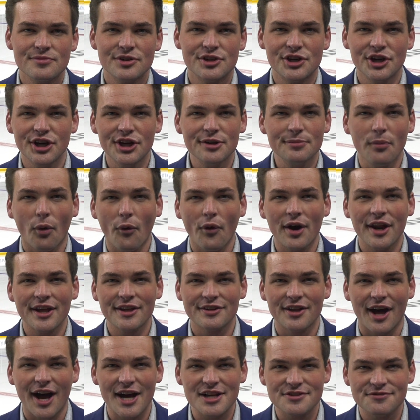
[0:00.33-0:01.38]
Good
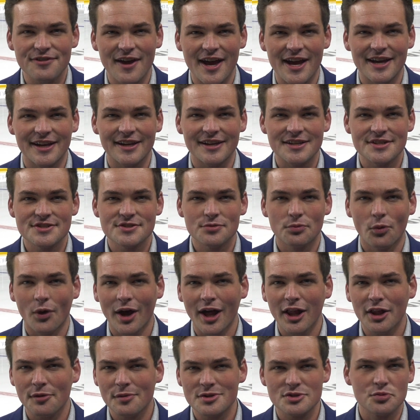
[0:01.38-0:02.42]
morning, Las Vegas.
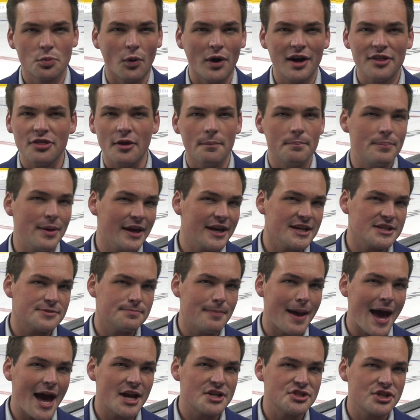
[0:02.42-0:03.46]
Well, it was one of the
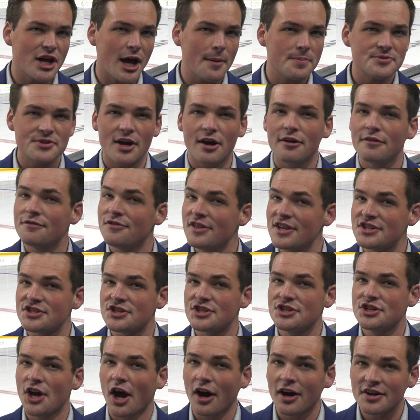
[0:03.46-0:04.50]
biggest matchups of
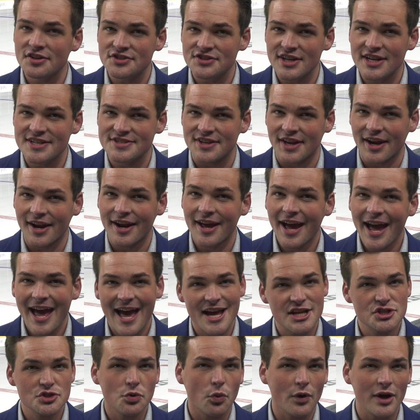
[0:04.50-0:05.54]
this young season
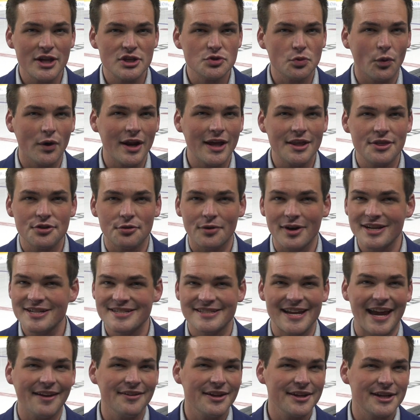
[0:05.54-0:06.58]
as 2023
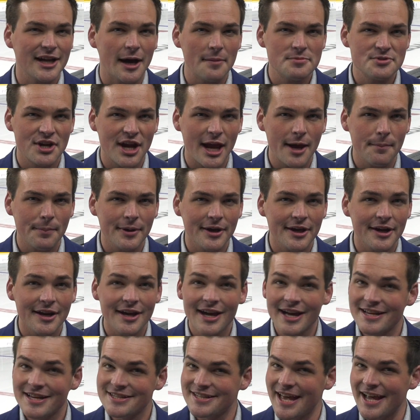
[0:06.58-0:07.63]
Stanley Cup champion
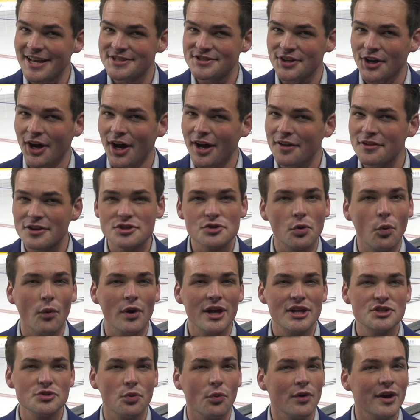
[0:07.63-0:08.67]
takes on the
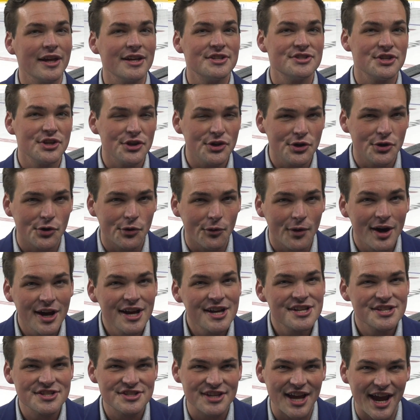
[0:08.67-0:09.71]
2022
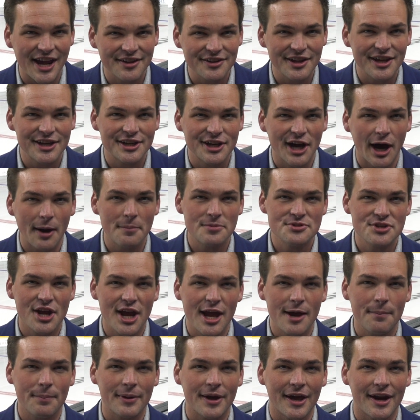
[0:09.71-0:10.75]
Stanley Cup
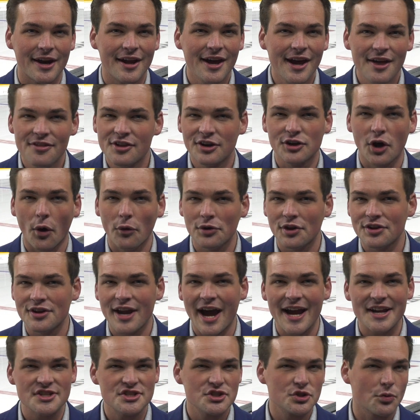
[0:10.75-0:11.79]
champion. The Golden
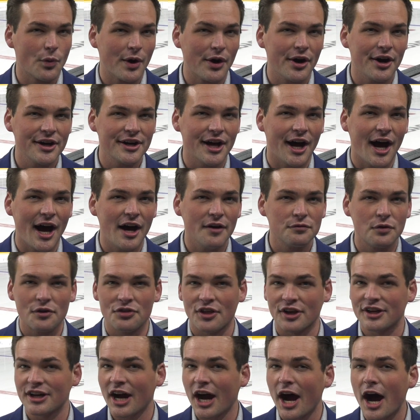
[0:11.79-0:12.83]
Knights squaring off with
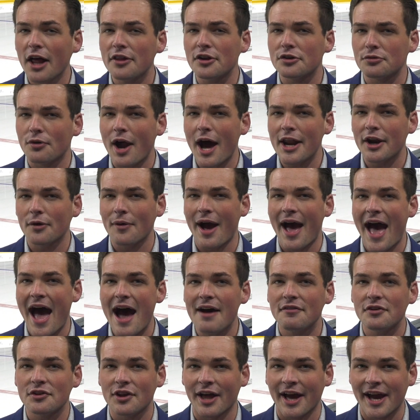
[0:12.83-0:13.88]
the Colorado
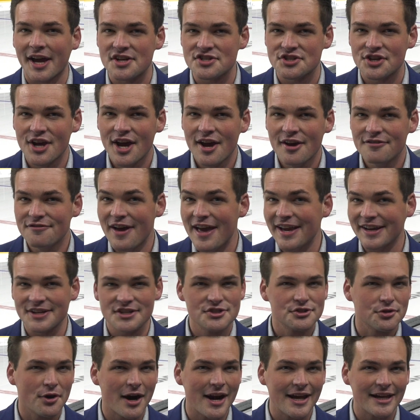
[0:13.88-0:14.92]
Avalanche. Vegas
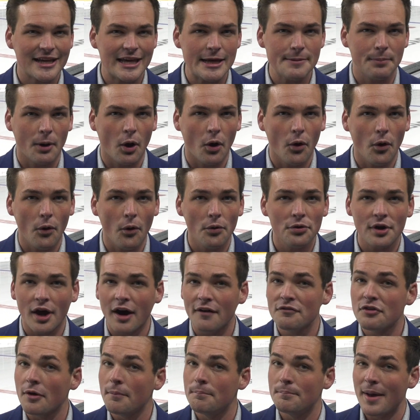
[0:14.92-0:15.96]
trying to keep hold
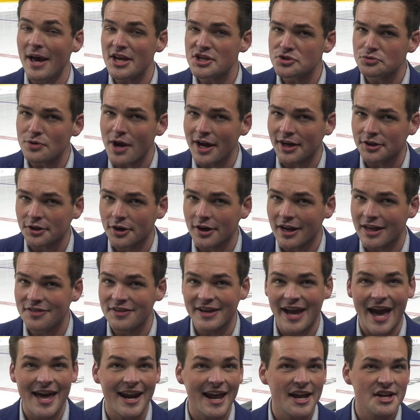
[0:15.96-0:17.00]
of the best record in
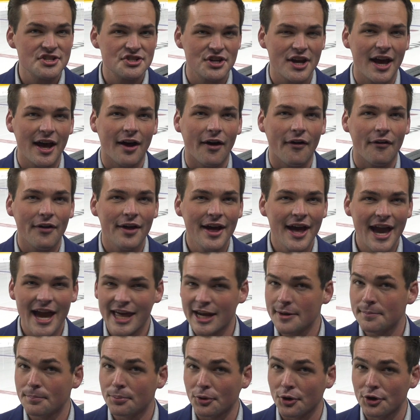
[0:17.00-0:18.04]
the NHL
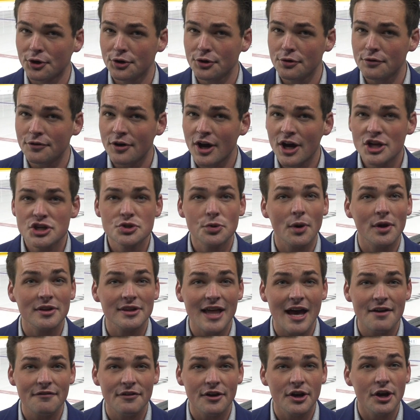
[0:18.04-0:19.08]
and improve to
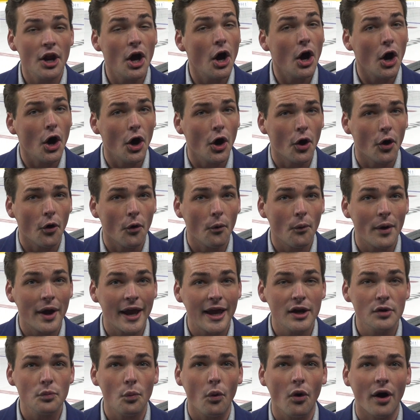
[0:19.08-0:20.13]
11 0
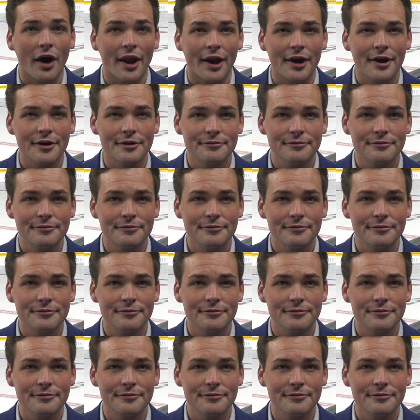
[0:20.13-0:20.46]
1.